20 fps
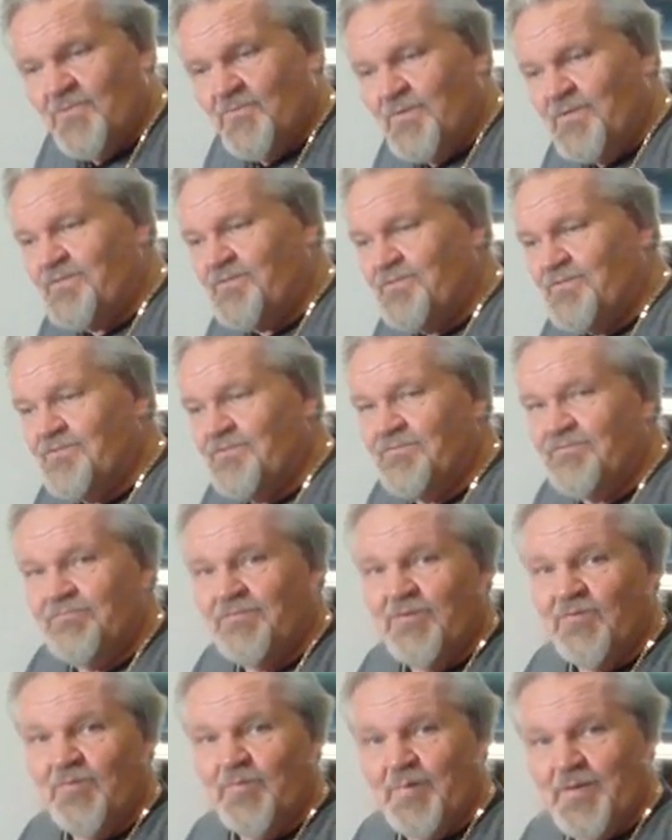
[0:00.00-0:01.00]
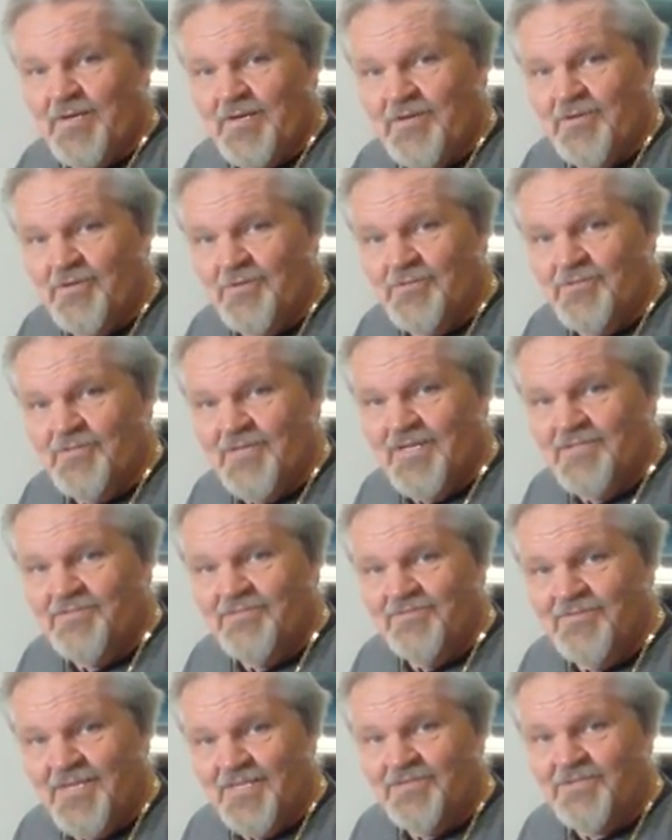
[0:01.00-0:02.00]
which is, everybody knows
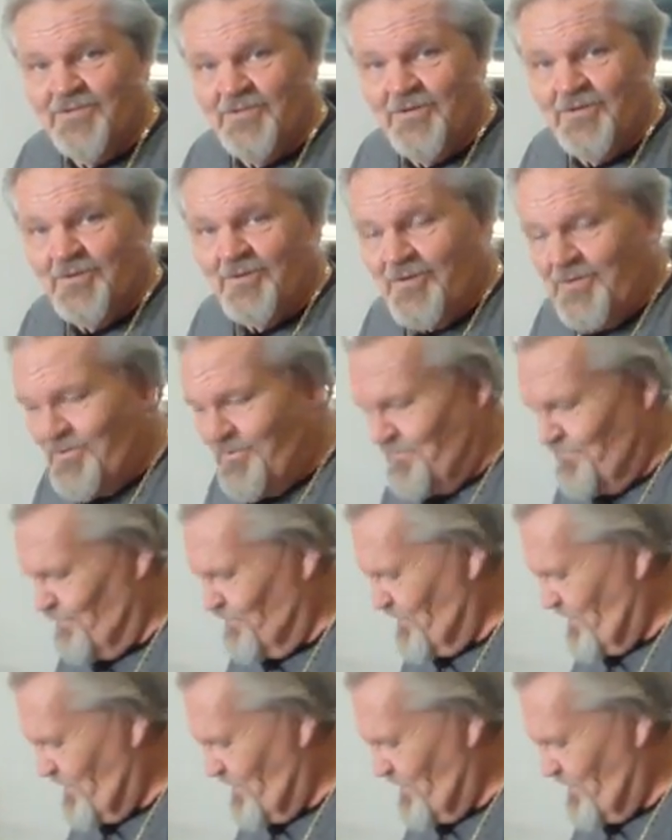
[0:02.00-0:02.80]
that's a no-no.